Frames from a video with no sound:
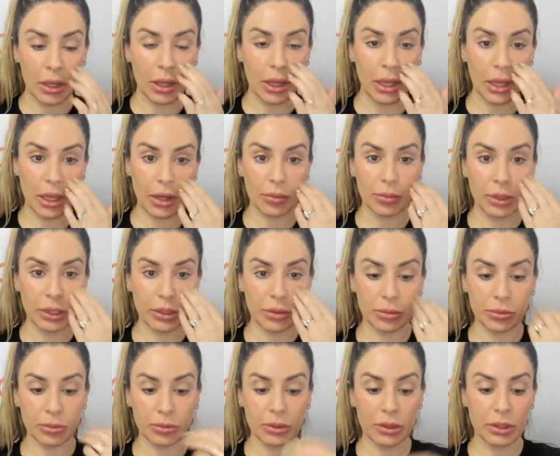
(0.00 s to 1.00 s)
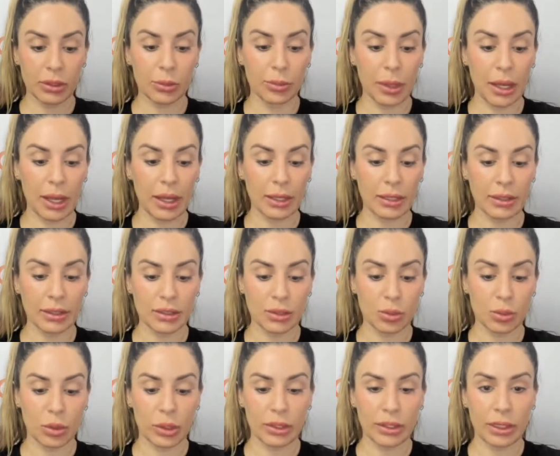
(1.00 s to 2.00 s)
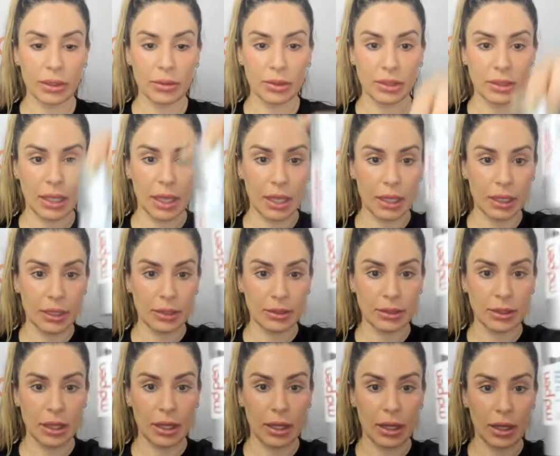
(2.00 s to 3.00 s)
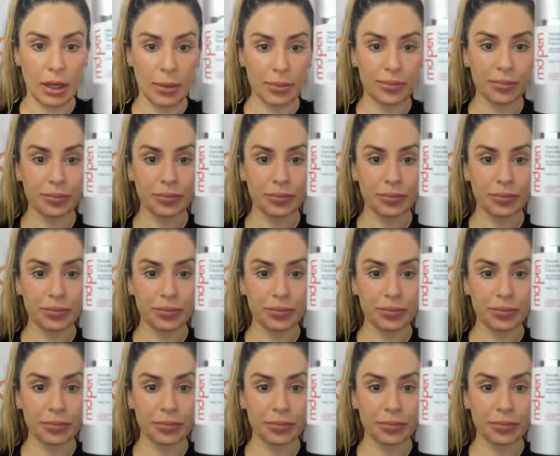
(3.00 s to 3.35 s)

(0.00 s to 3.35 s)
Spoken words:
And when you buy in this 1 ounce size, I